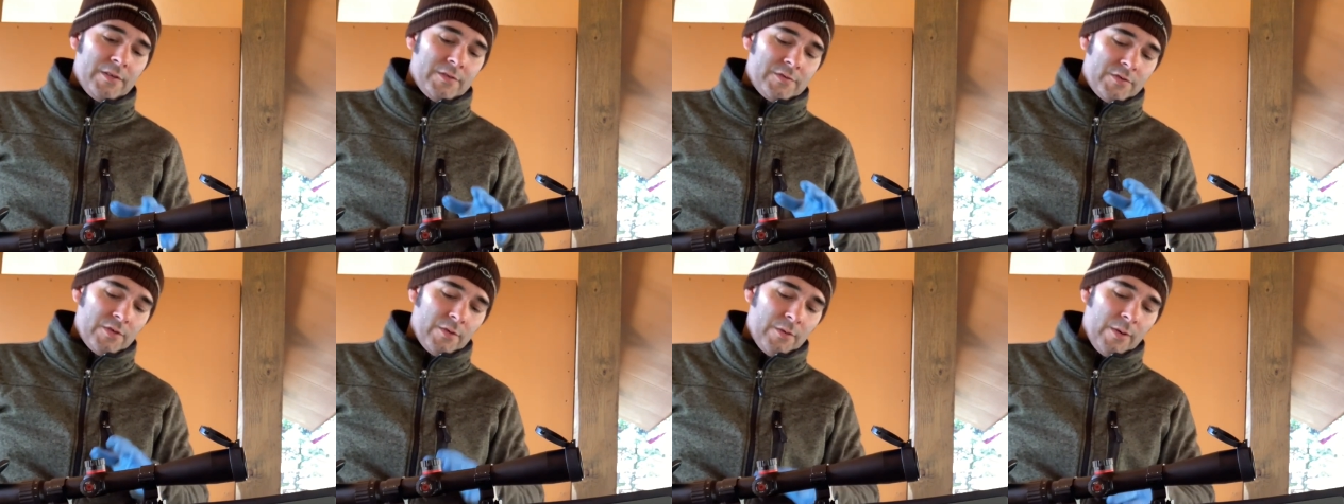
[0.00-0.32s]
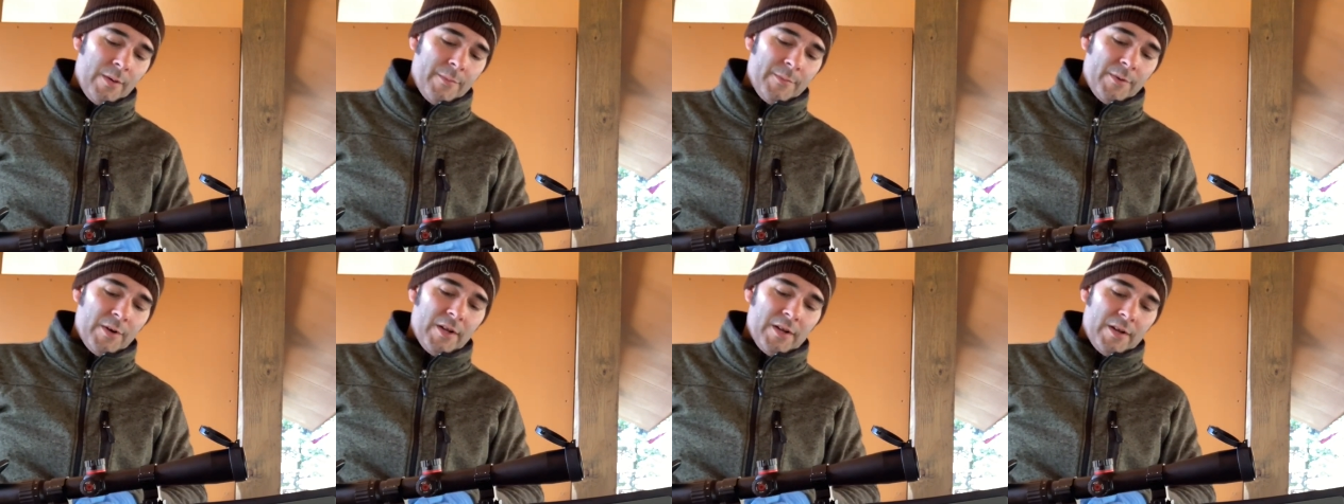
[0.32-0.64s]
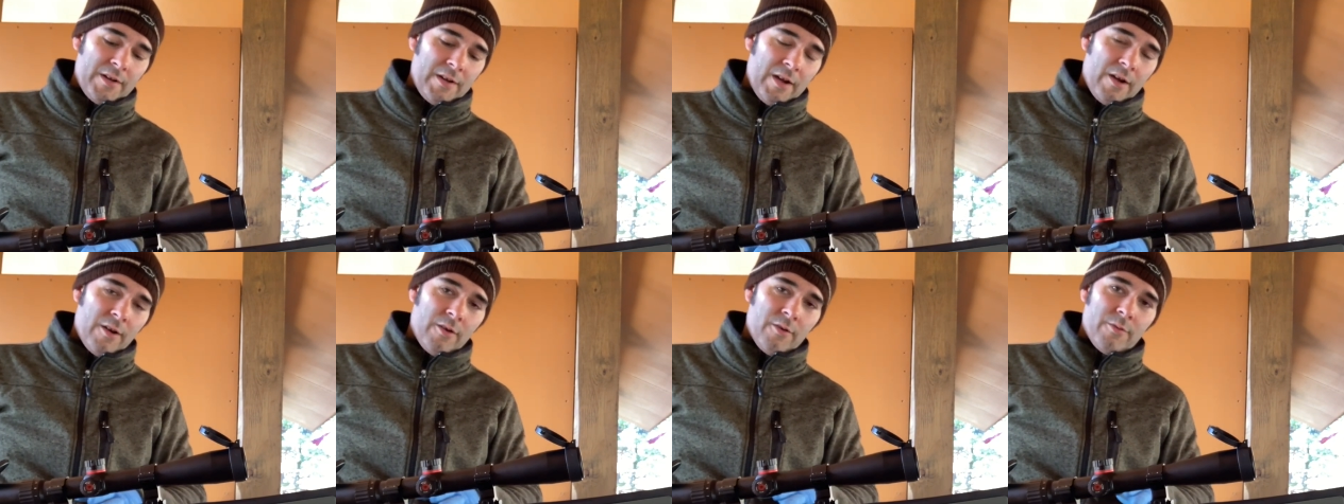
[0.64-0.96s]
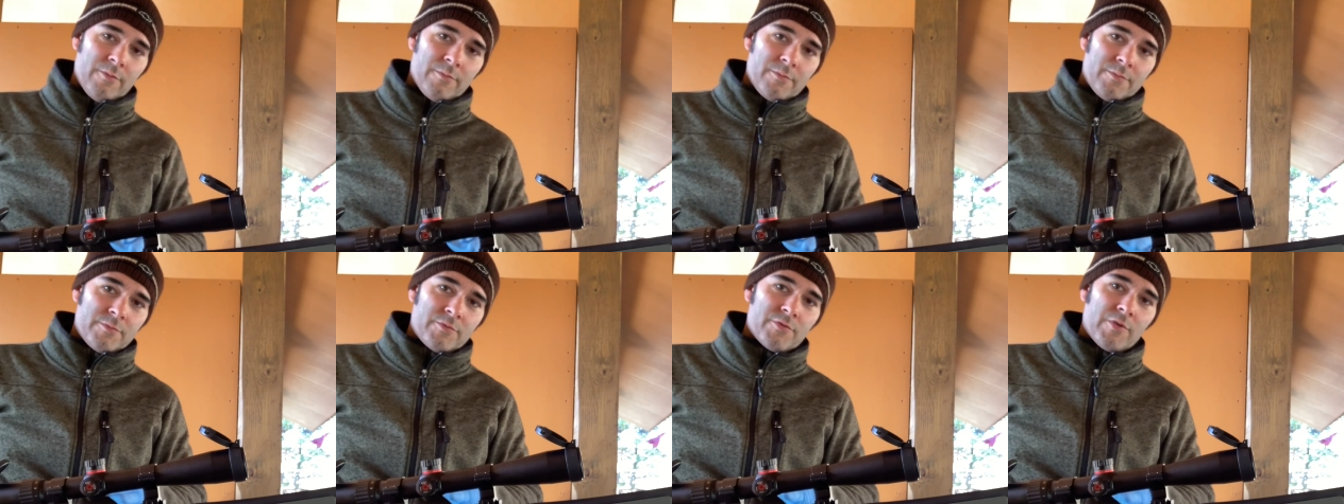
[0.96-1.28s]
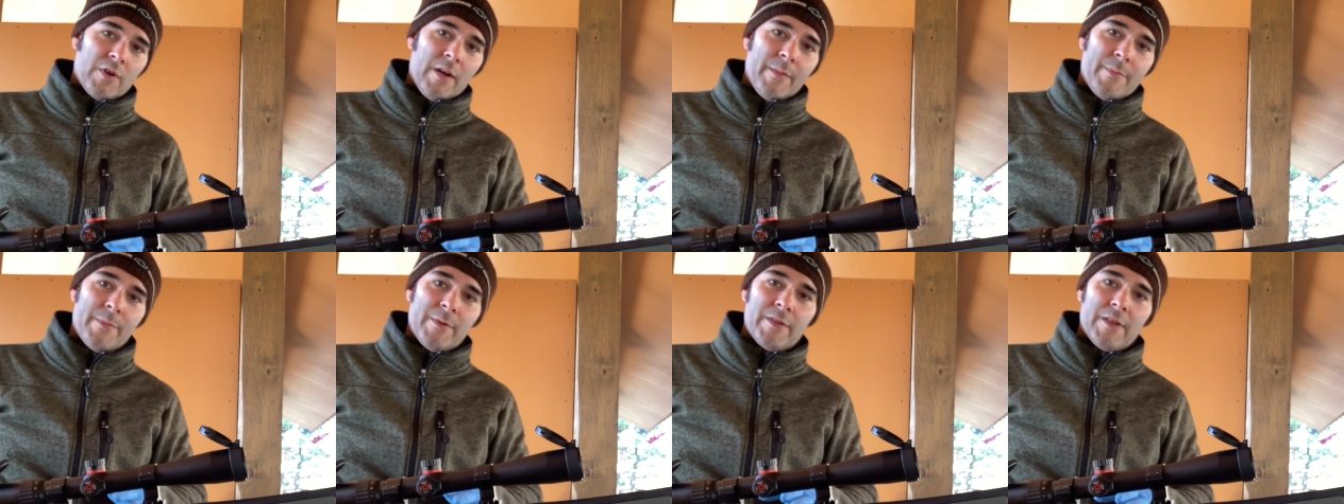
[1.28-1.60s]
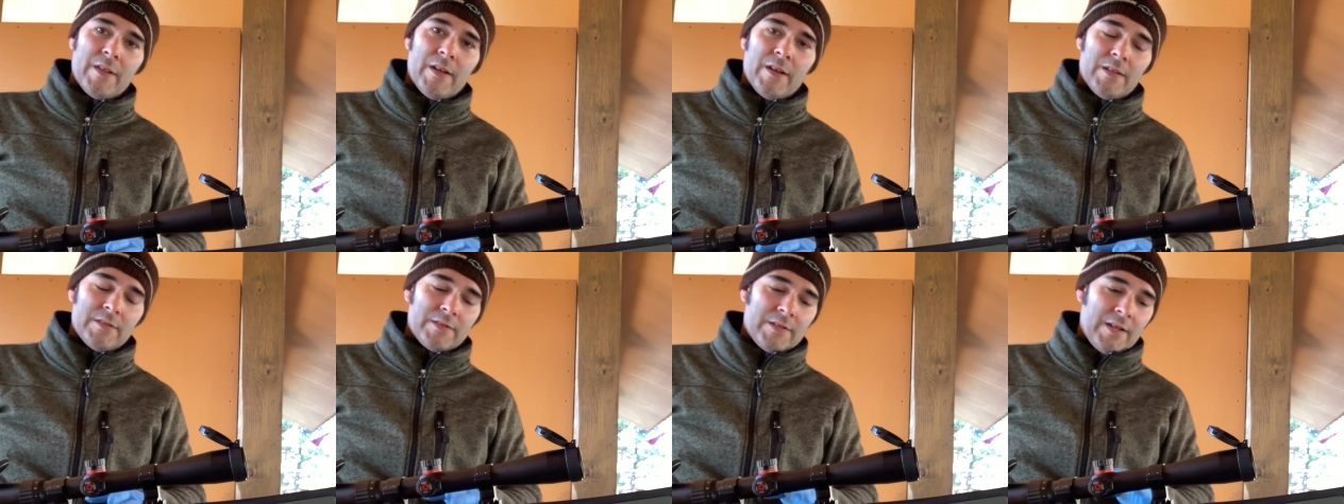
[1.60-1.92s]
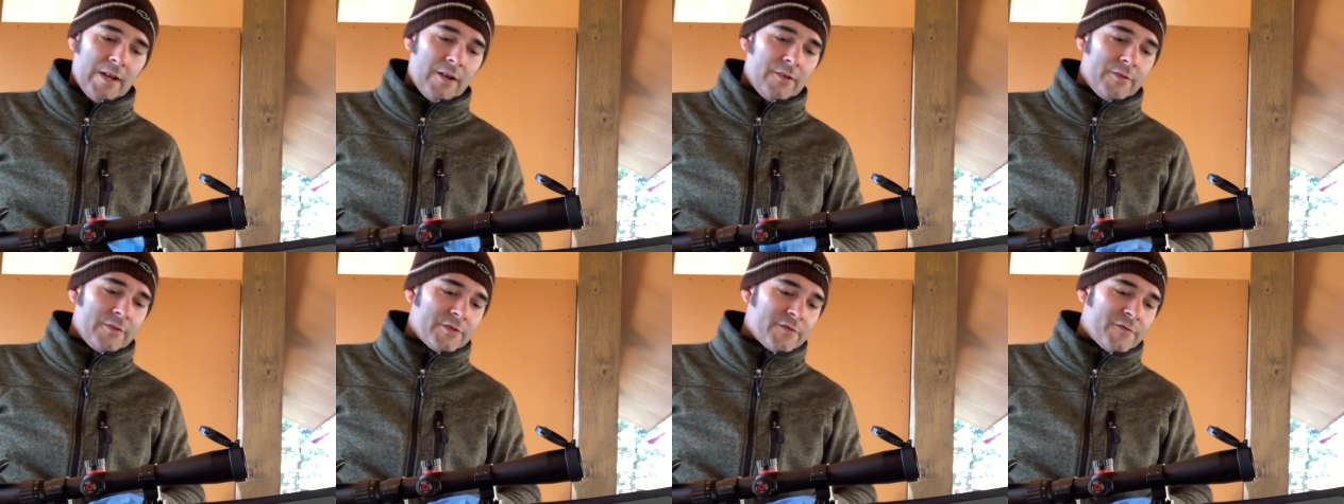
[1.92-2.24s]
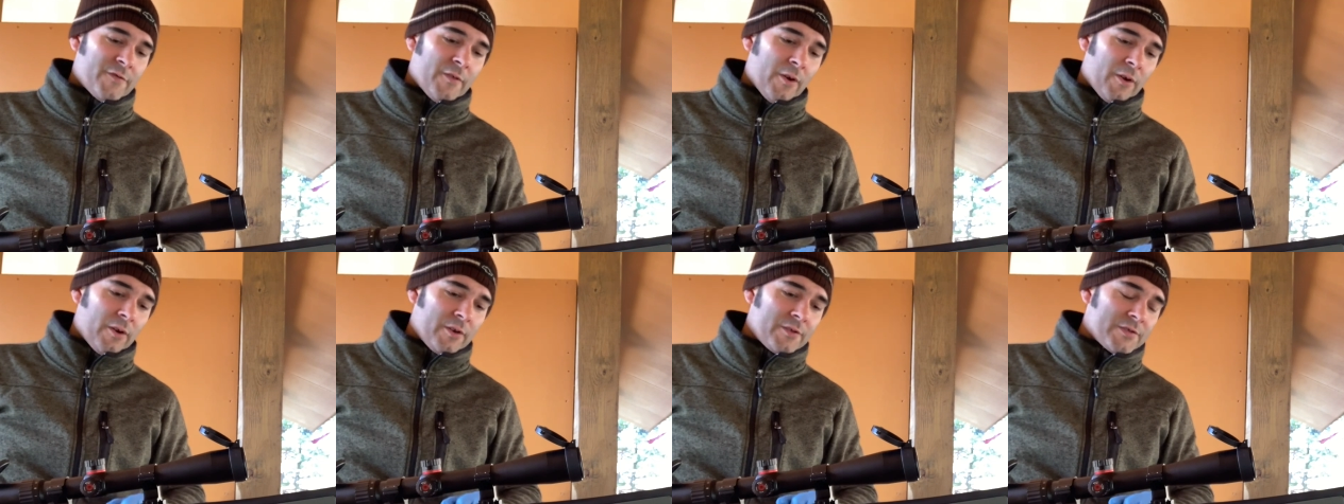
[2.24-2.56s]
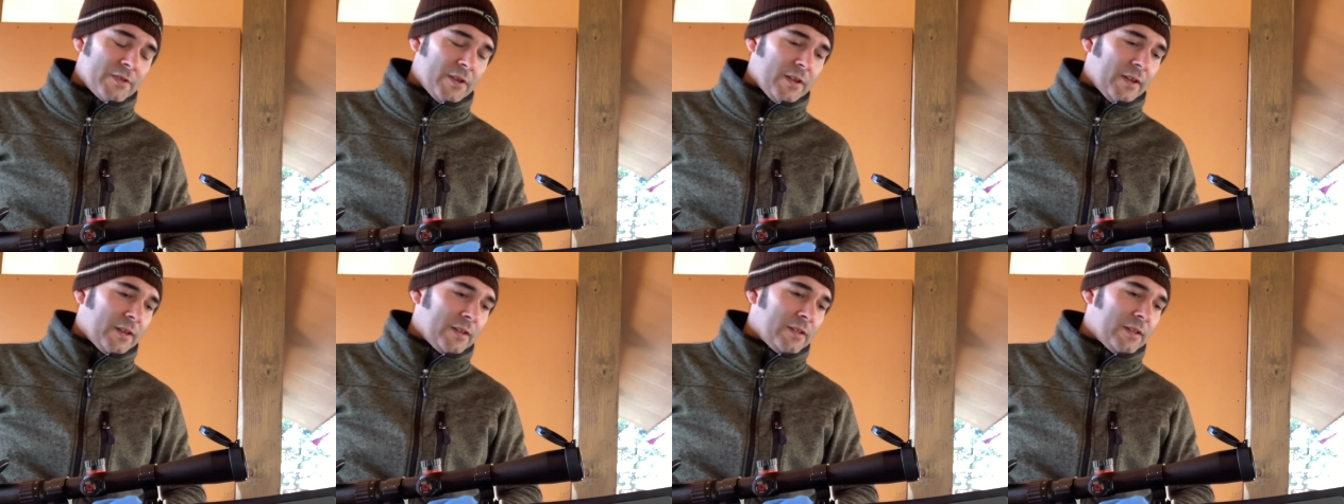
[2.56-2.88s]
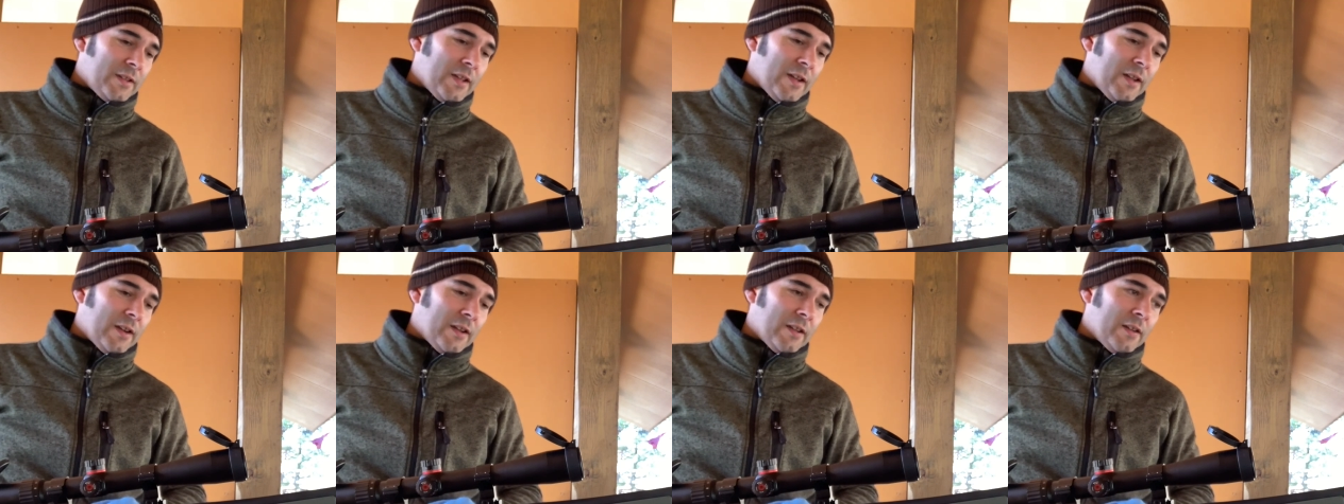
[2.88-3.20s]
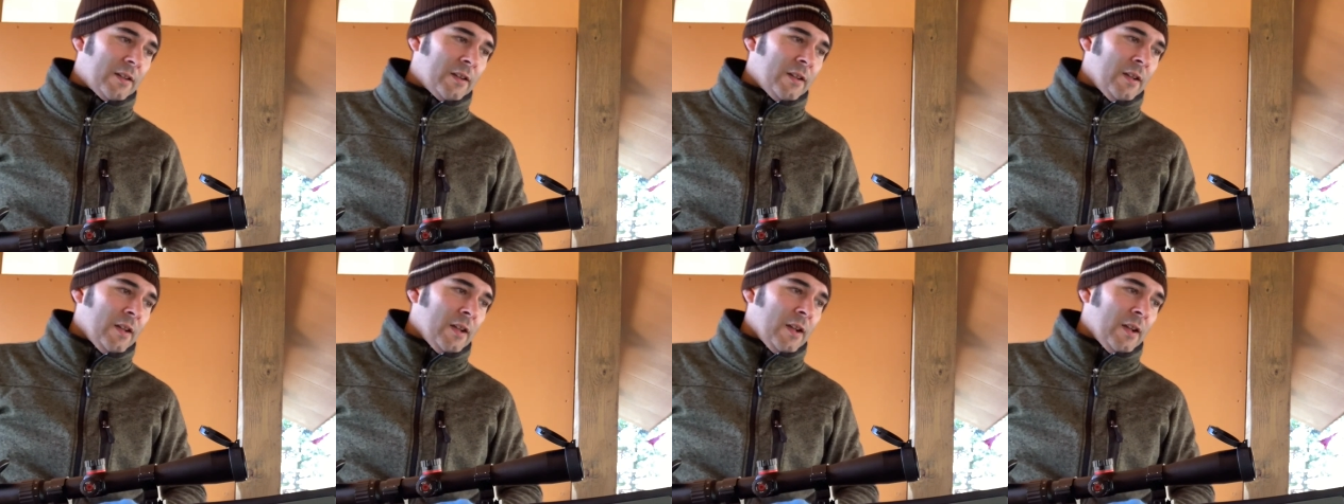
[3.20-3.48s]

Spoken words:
So I'm going to end out dropping that down as far as I can get it.